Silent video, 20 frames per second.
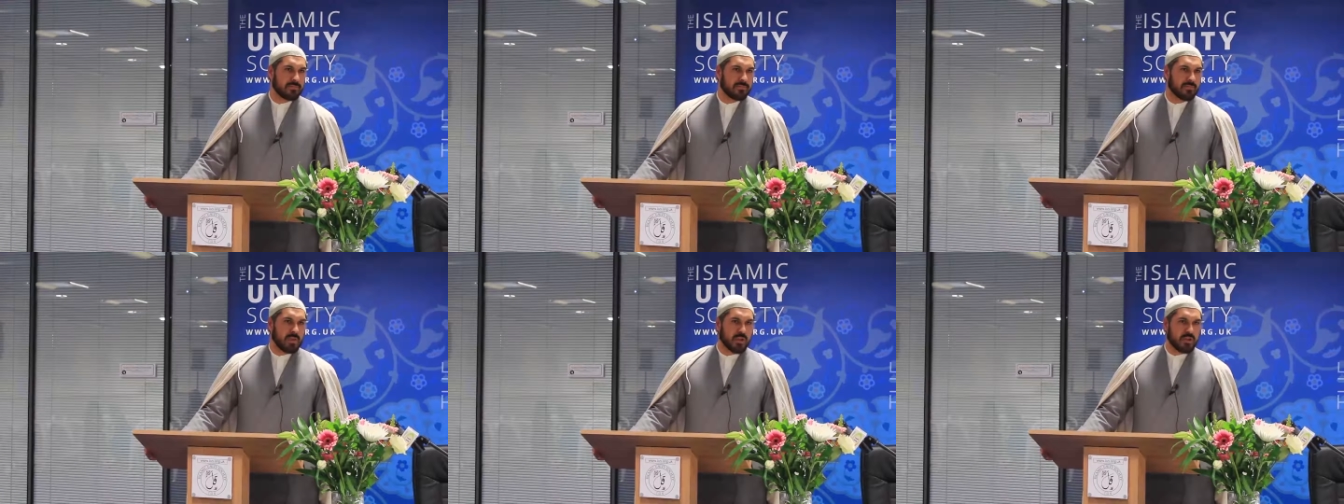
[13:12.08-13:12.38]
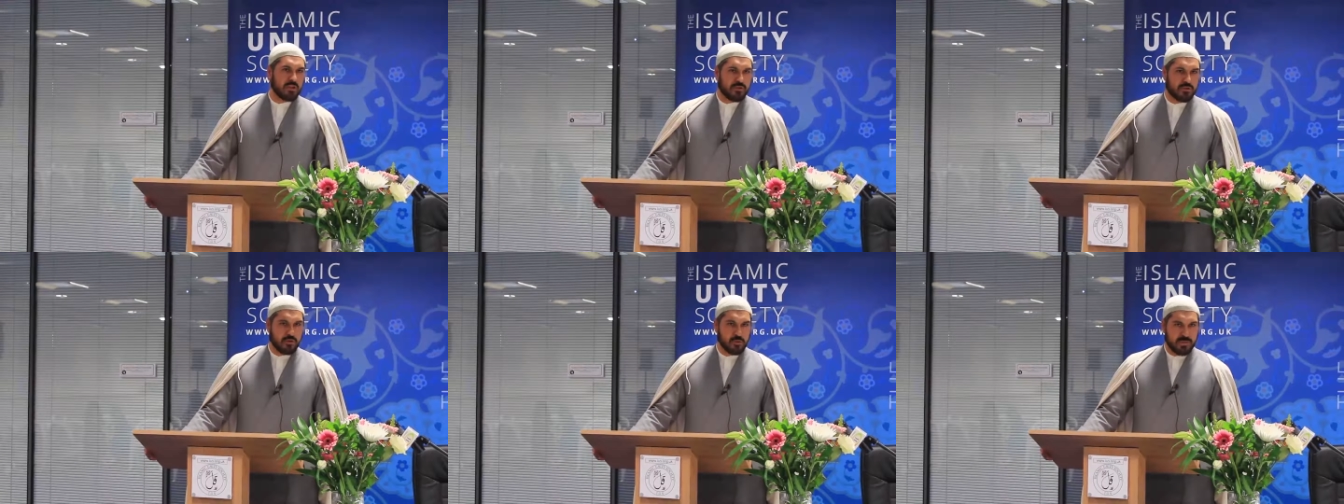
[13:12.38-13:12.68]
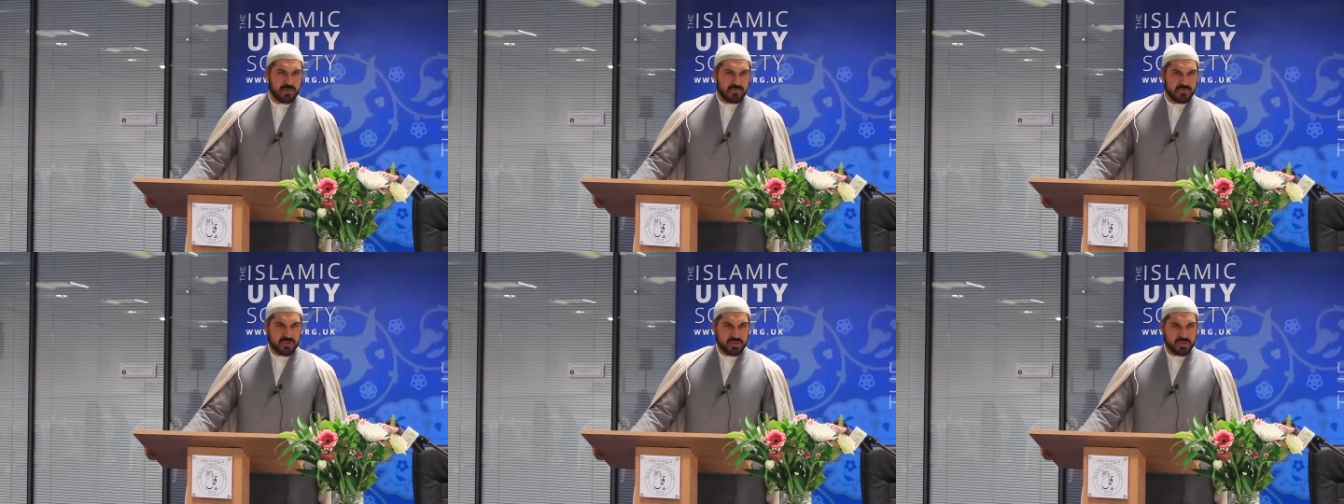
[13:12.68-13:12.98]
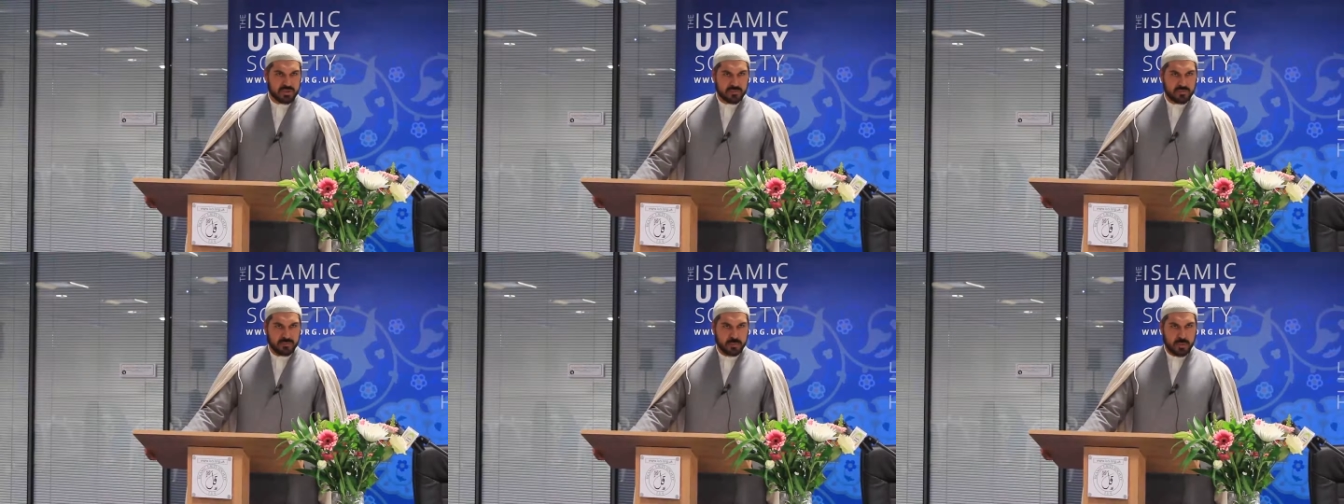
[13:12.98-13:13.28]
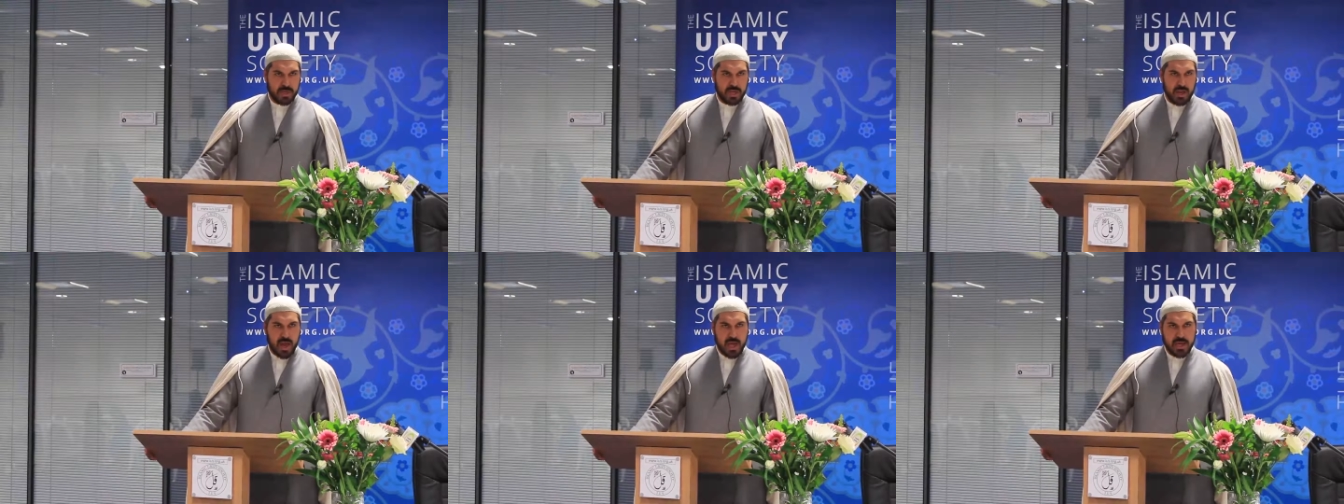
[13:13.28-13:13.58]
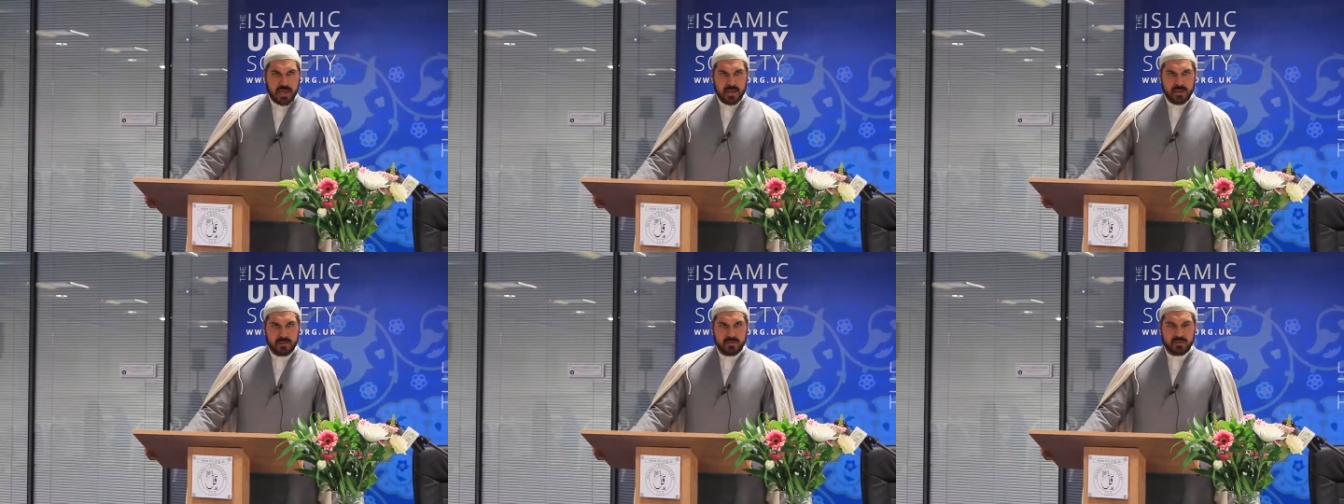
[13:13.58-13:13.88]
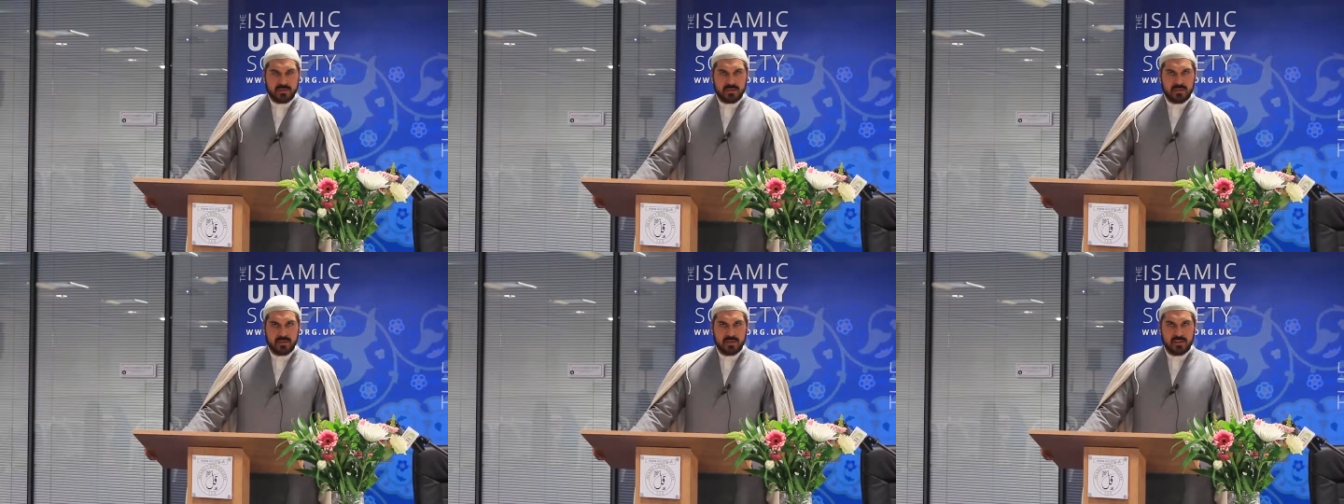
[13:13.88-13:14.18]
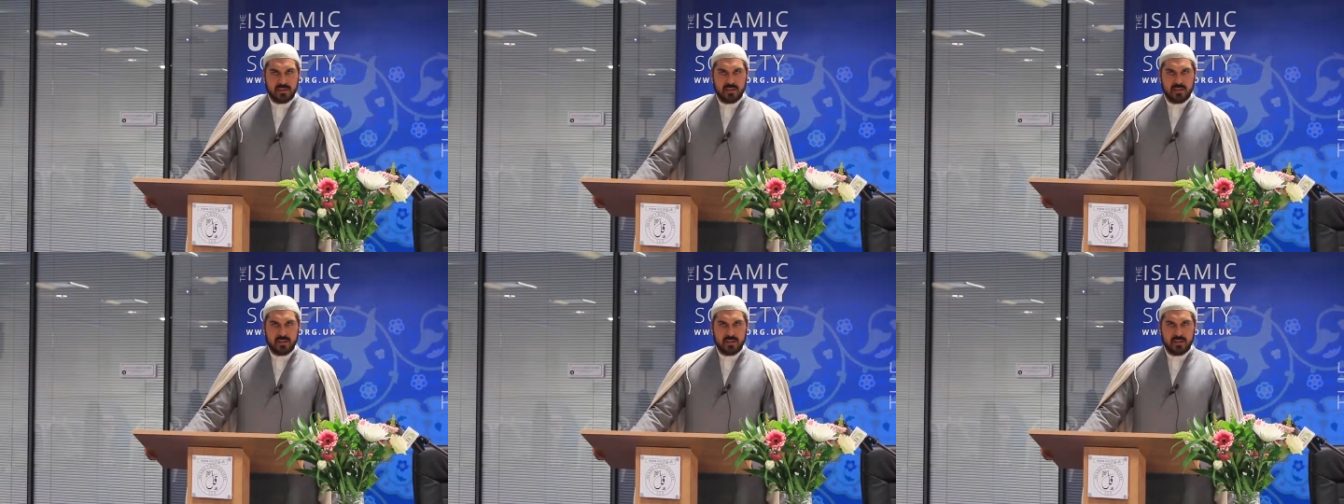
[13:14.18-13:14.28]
But the superficial wilayat,